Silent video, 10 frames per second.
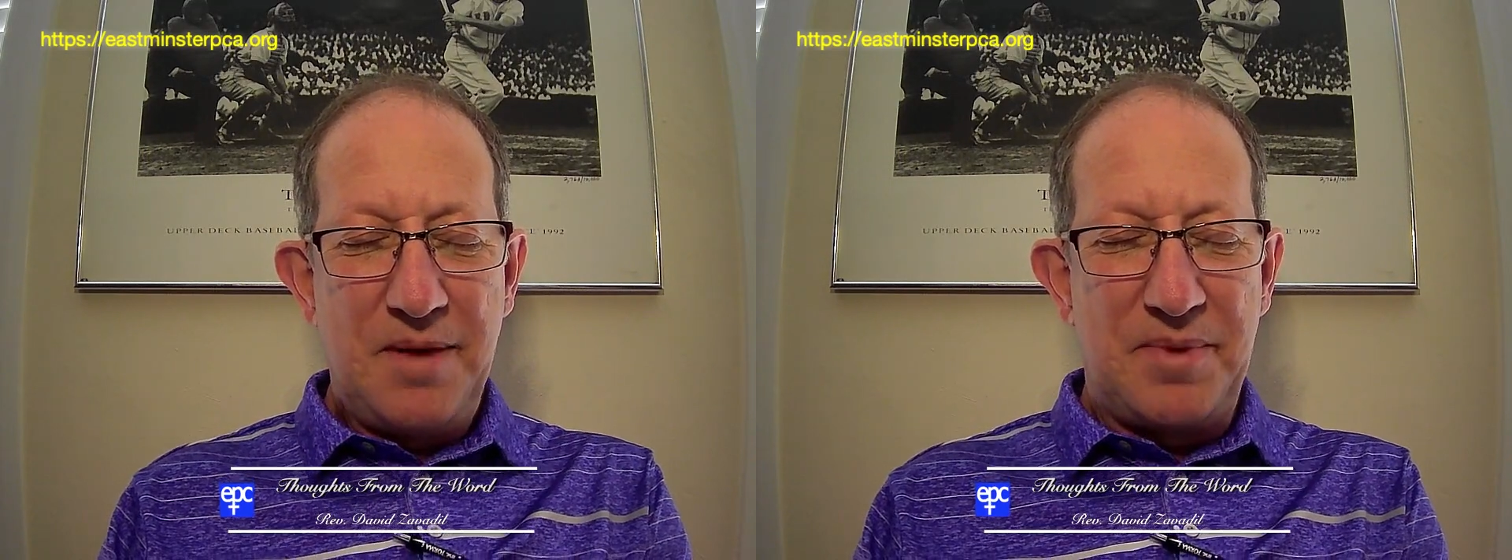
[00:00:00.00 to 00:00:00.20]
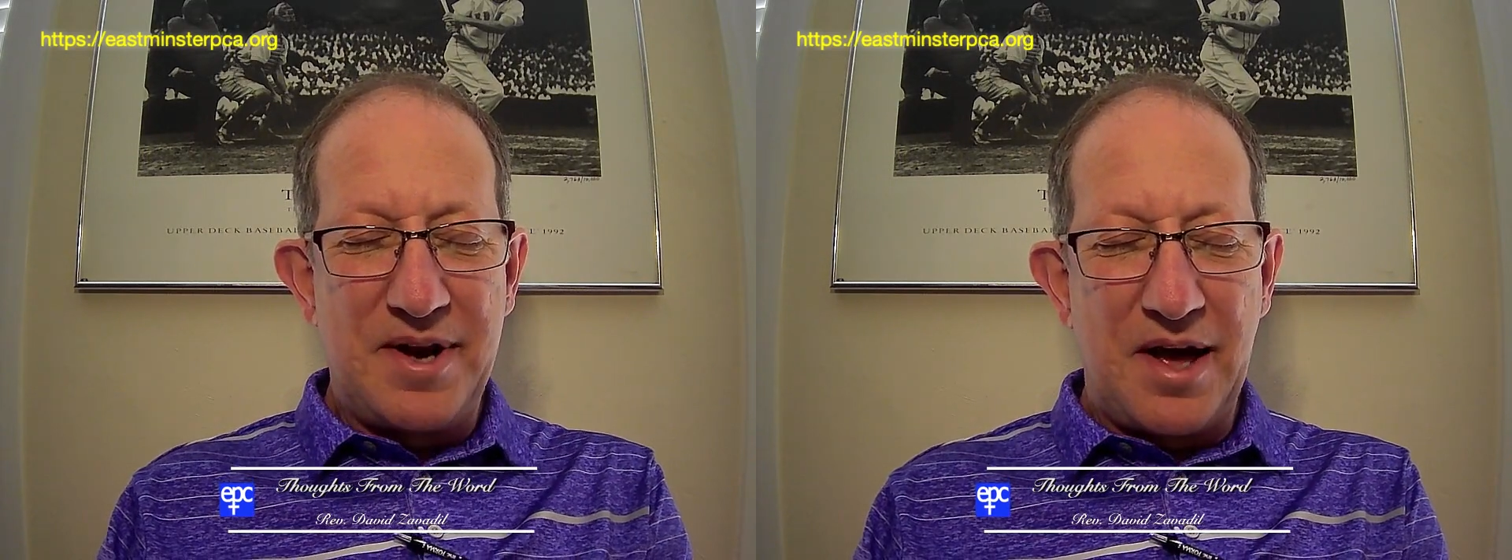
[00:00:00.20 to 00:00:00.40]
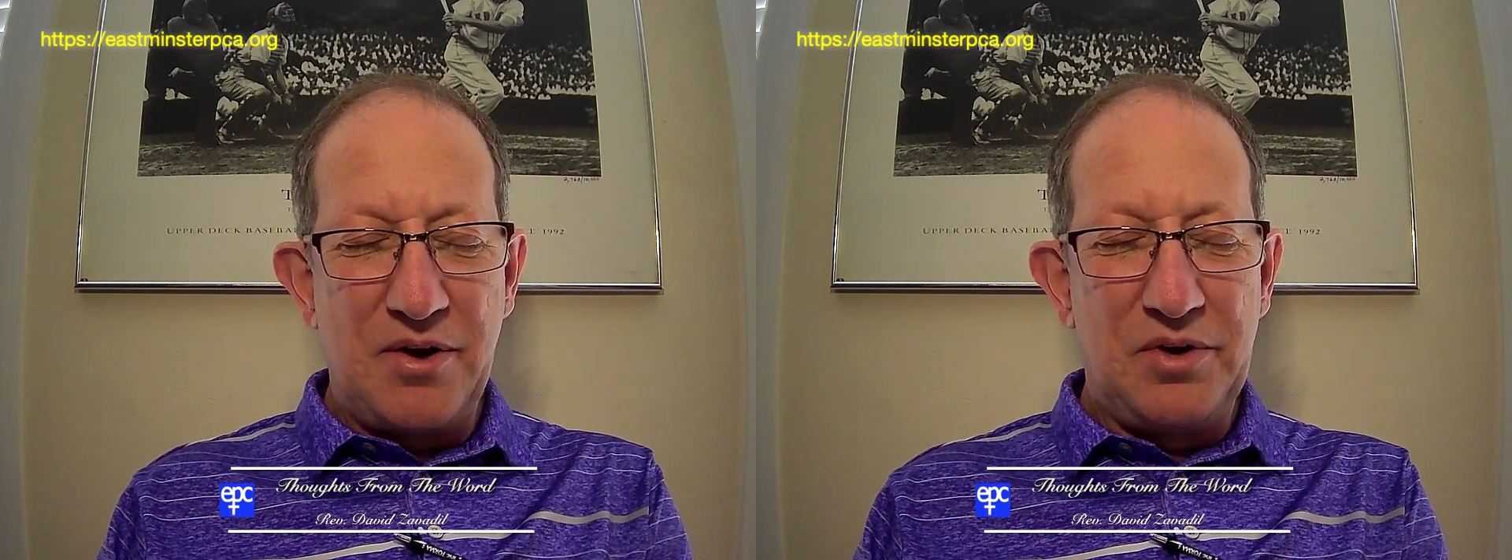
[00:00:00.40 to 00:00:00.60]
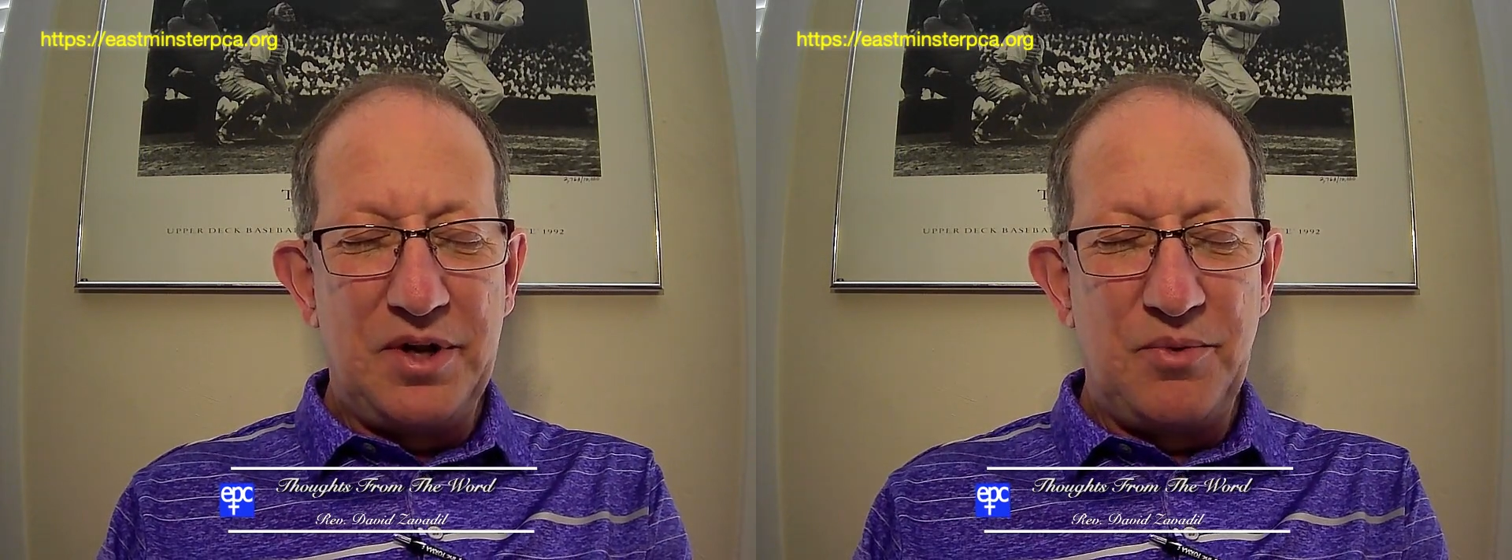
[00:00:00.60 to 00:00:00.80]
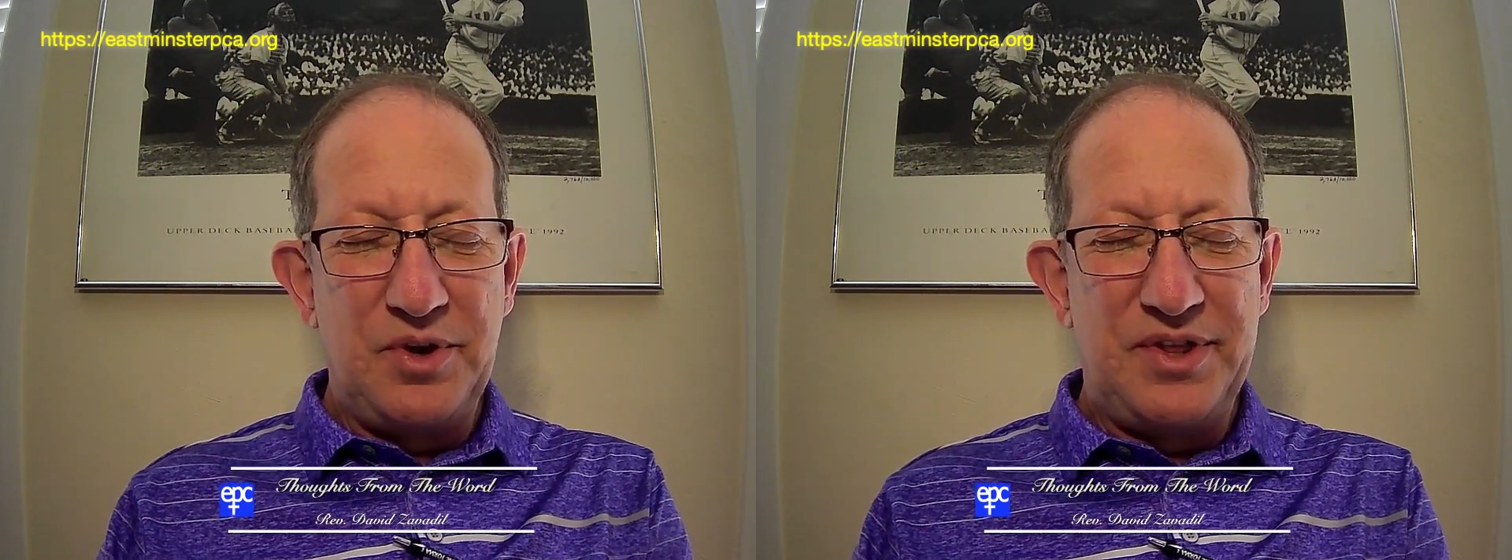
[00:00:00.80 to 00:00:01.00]
But not
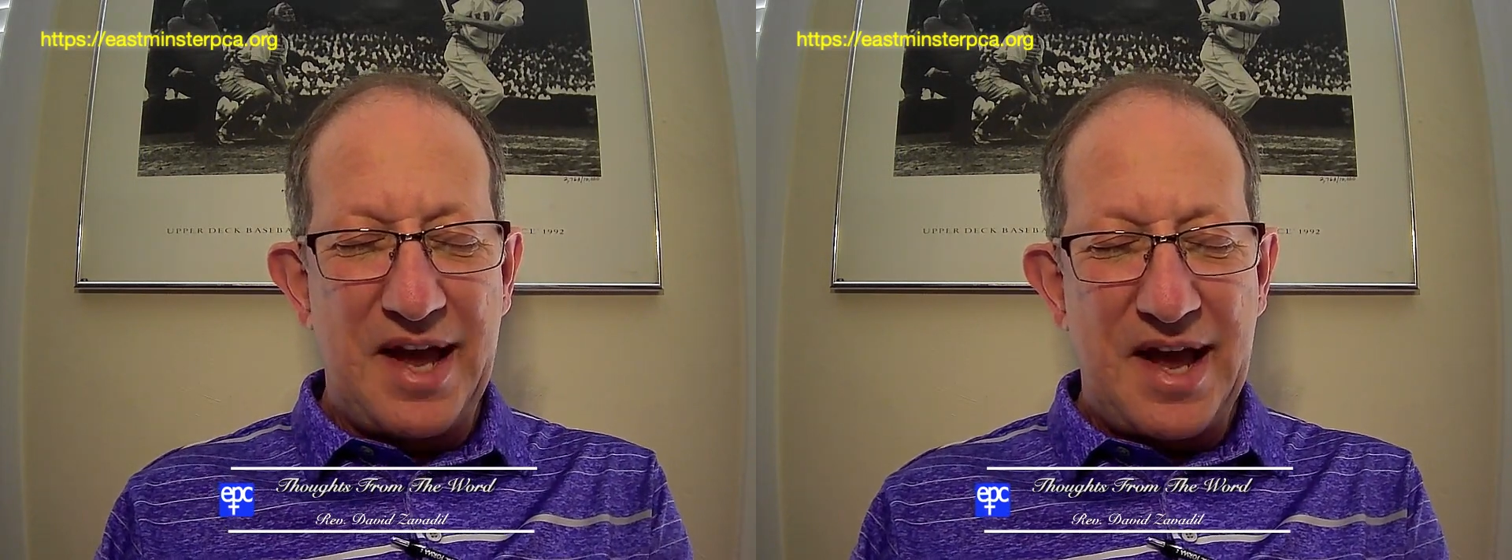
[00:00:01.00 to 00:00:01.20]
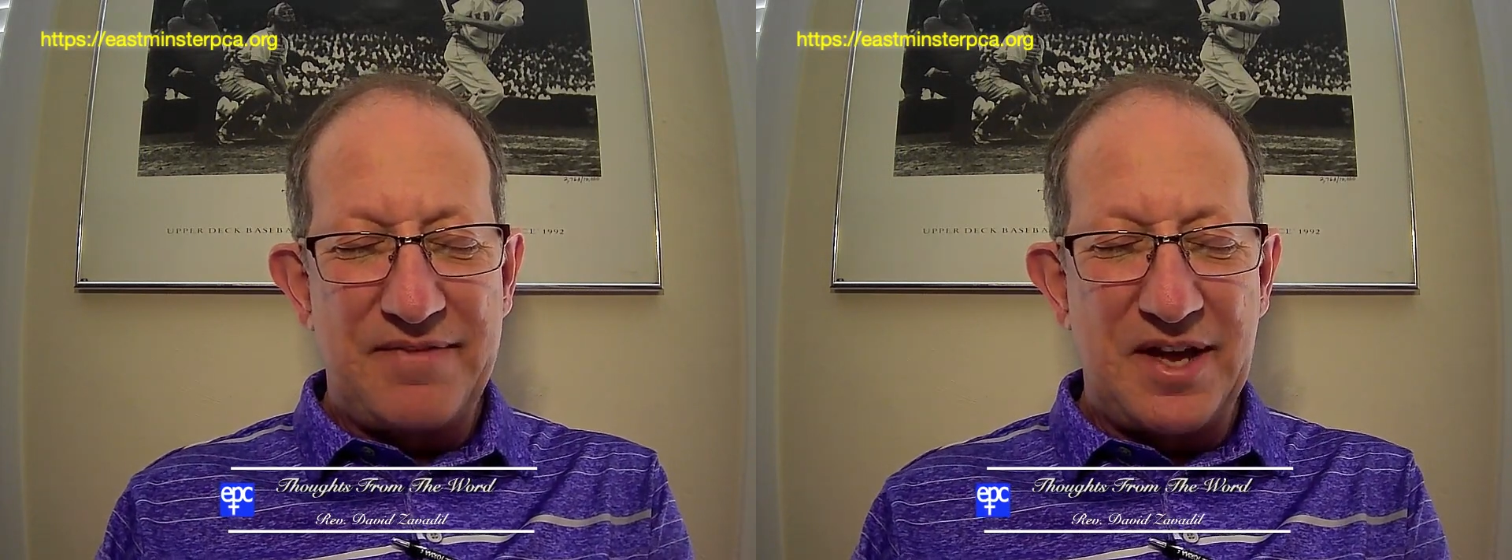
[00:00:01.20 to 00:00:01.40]
only would they have